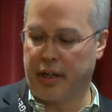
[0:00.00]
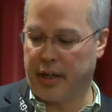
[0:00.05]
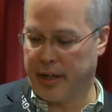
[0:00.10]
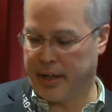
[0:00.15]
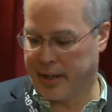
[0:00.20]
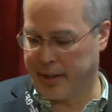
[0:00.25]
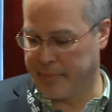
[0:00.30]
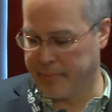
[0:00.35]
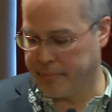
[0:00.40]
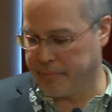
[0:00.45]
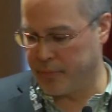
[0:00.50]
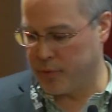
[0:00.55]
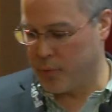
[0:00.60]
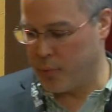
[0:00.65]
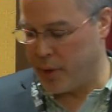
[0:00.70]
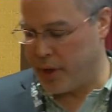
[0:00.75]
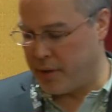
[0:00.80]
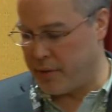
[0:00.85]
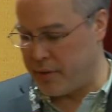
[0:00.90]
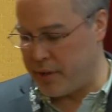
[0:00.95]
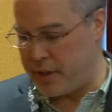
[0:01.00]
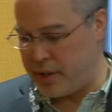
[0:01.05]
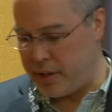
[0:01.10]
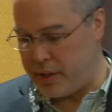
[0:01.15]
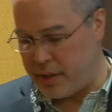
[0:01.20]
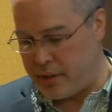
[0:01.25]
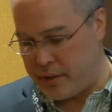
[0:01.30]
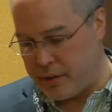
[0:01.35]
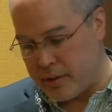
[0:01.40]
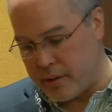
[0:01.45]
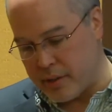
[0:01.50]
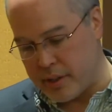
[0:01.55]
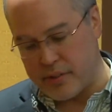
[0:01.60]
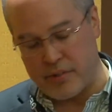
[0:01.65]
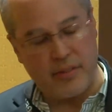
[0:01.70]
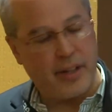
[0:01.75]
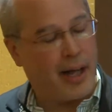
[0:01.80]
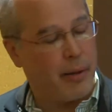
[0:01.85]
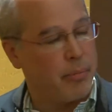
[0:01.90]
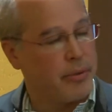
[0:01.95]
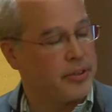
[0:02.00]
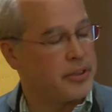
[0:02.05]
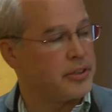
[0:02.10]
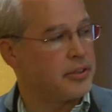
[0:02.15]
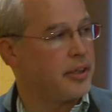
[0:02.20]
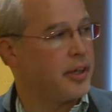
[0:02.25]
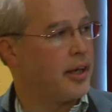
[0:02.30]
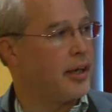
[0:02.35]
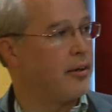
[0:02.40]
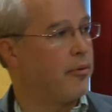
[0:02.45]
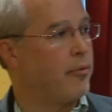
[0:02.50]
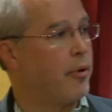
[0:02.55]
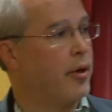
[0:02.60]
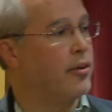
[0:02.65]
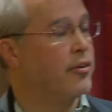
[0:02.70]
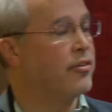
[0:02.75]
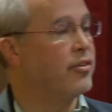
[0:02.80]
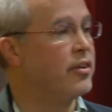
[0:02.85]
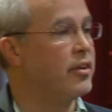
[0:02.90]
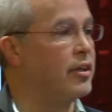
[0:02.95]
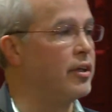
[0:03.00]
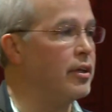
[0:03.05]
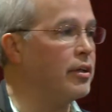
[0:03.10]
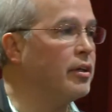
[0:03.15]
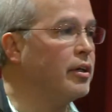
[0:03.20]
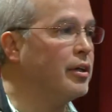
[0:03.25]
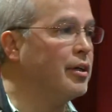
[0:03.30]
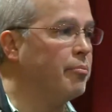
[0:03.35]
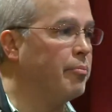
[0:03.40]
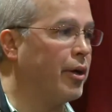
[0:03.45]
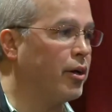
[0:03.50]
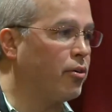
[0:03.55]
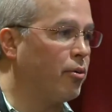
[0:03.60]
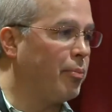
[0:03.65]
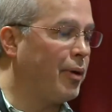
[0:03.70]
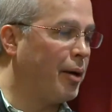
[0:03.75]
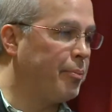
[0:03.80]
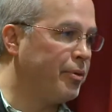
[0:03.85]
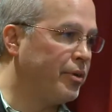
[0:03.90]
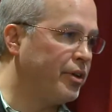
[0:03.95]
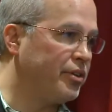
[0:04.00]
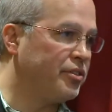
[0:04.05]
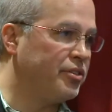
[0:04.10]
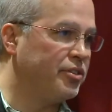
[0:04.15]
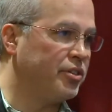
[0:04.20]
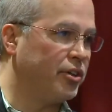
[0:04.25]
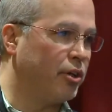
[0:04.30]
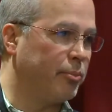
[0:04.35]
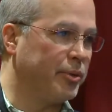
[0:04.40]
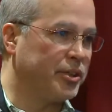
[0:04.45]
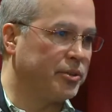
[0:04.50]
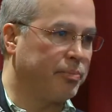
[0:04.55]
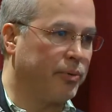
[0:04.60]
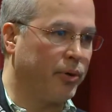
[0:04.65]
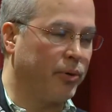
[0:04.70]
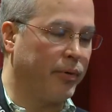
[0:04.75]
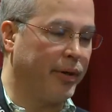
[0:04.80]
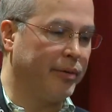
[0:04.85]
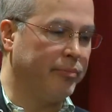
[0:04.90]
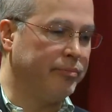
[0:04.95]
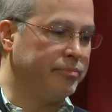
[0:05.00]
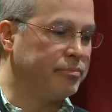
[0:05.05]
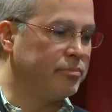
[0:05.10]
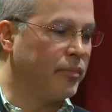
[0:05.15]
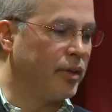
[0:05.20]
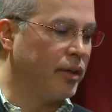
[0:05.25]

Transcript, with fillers: um, where he established and runs the Medical Population Genomics Program